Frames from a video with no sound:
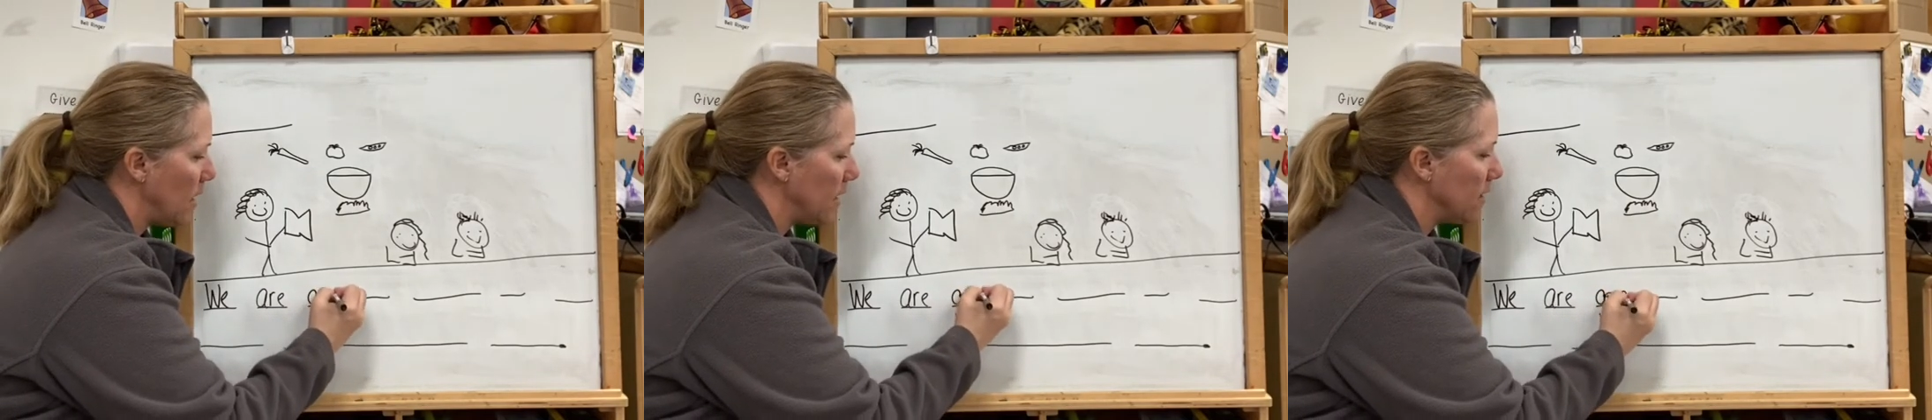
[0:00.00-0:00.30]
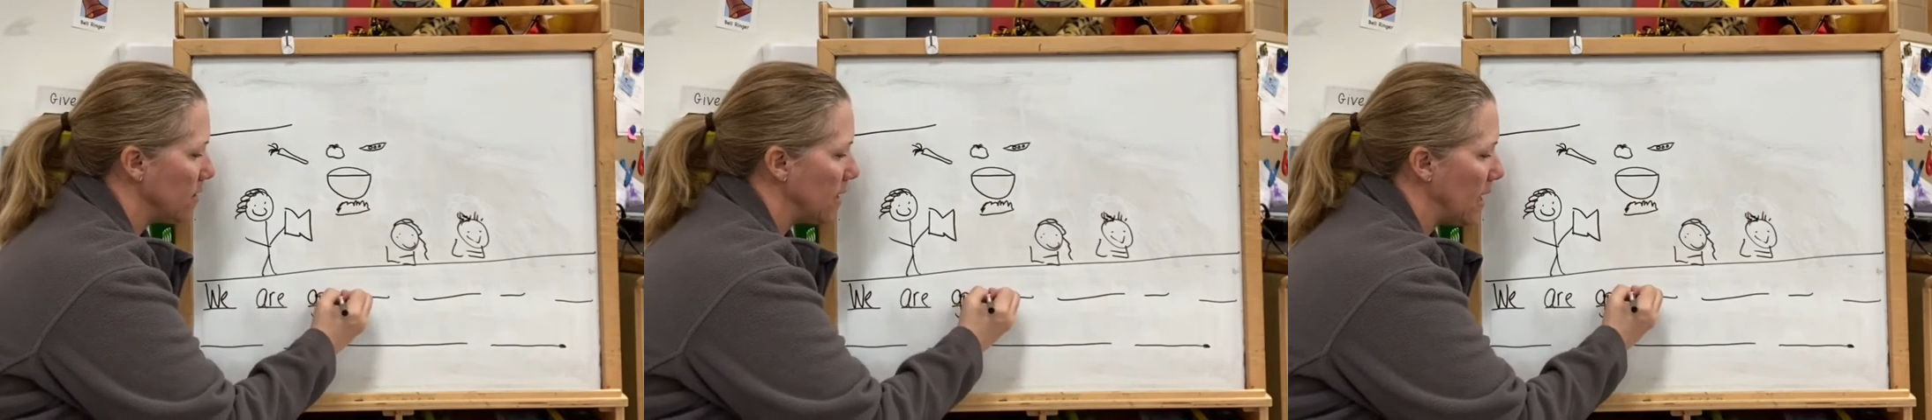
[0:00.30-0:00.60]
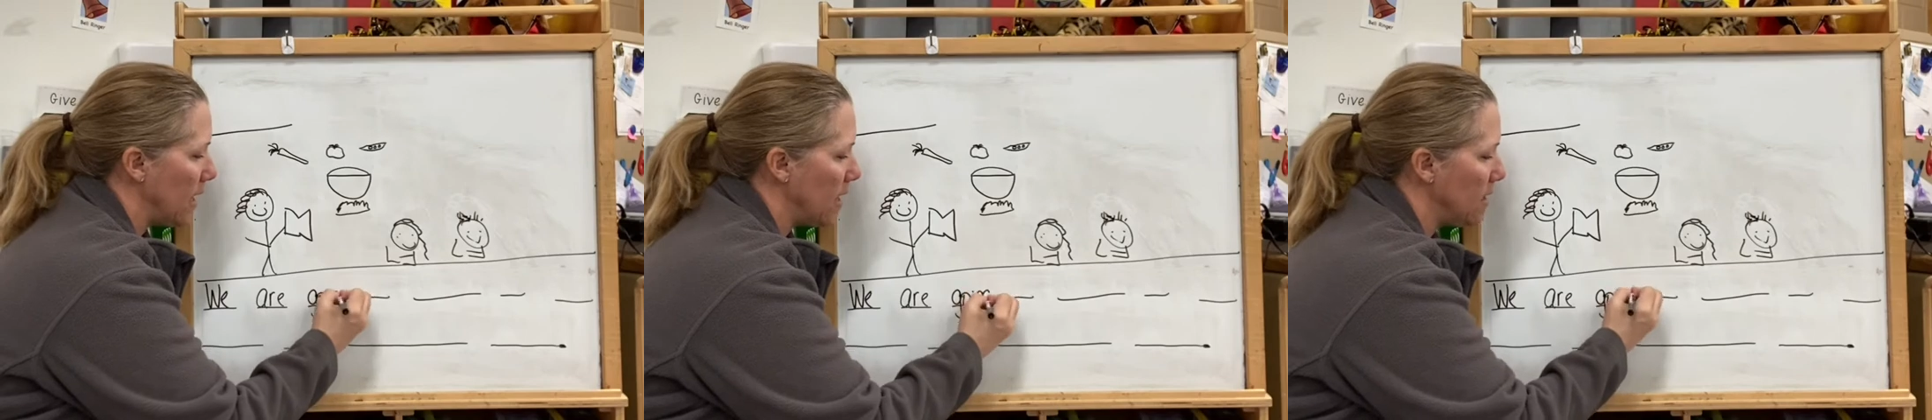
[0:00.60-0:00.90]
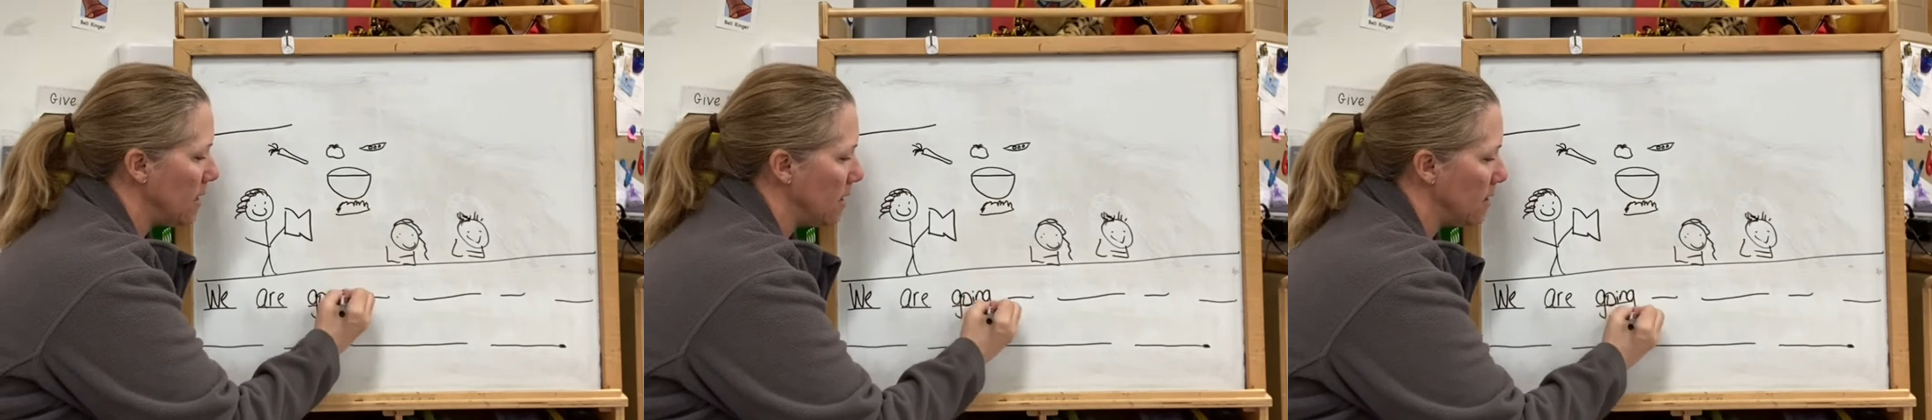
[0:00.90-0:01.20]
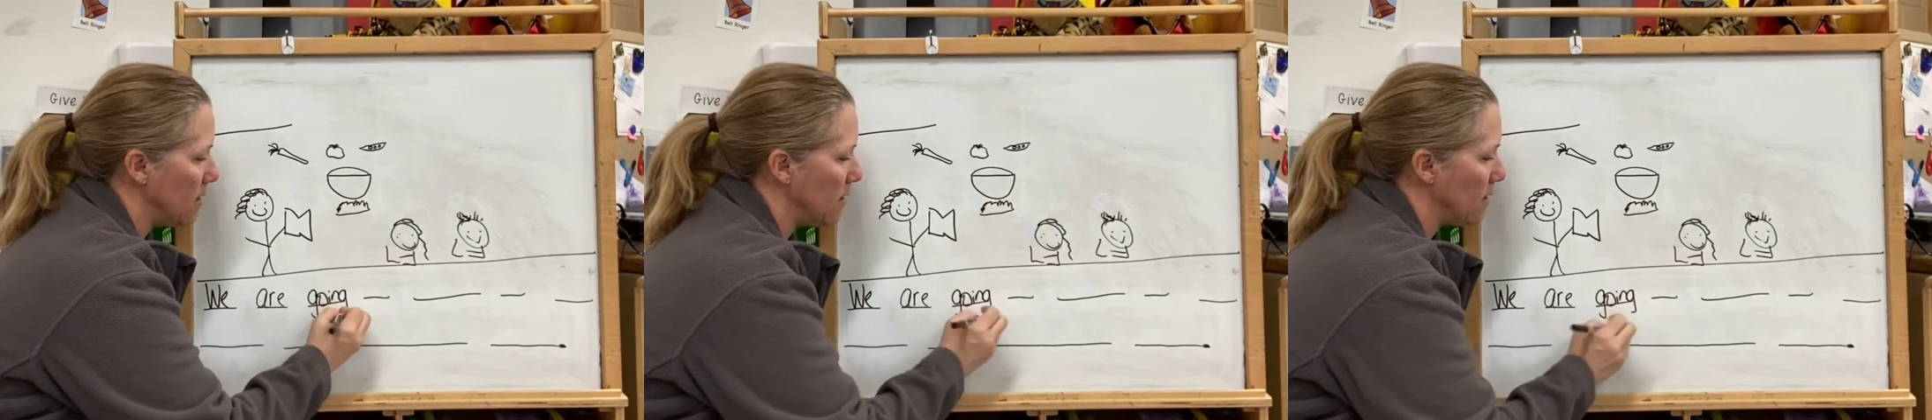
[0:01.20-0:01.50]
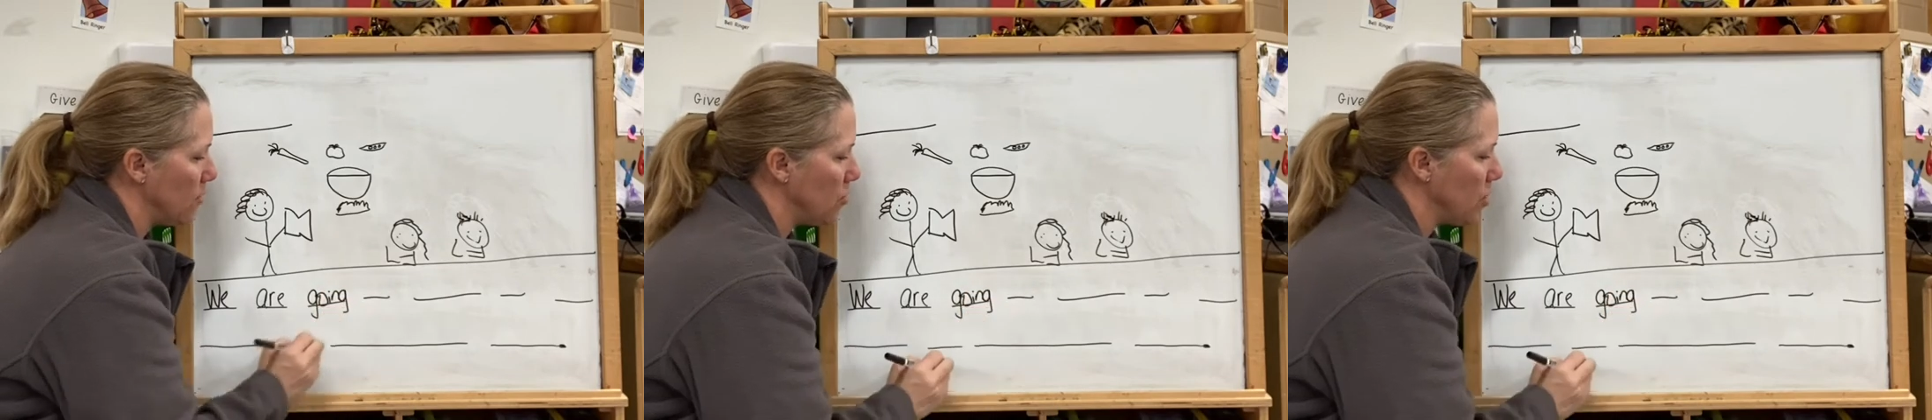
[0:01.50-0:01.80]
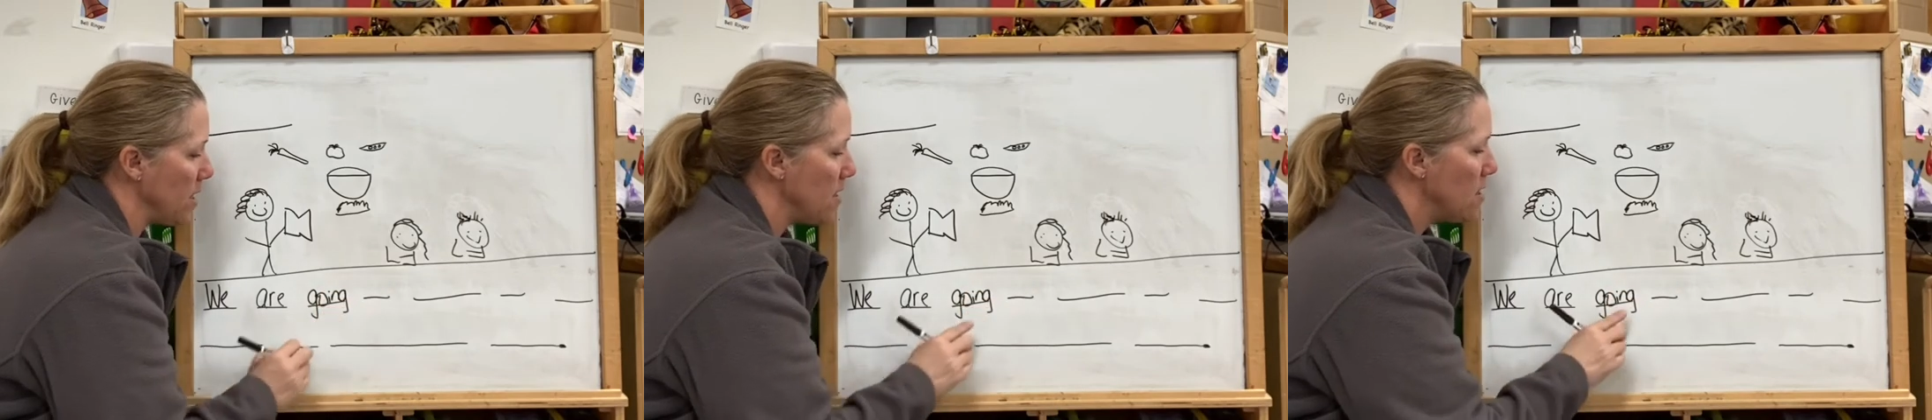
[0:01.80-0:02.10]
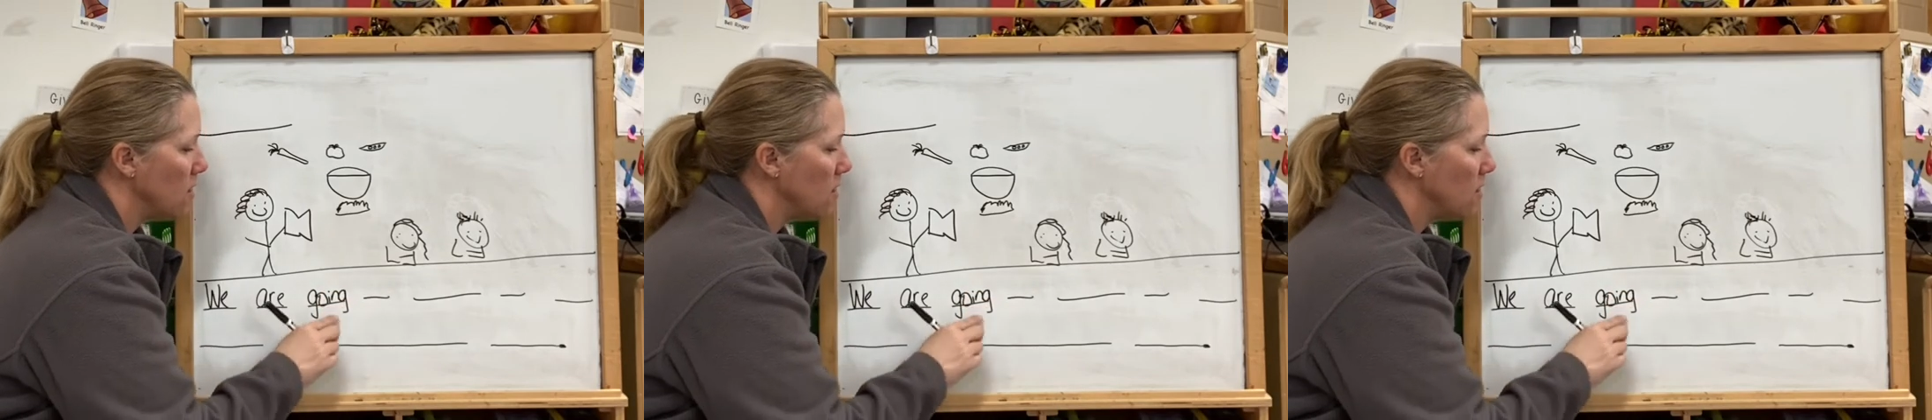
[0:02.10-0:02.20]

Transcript: here an N and then another G,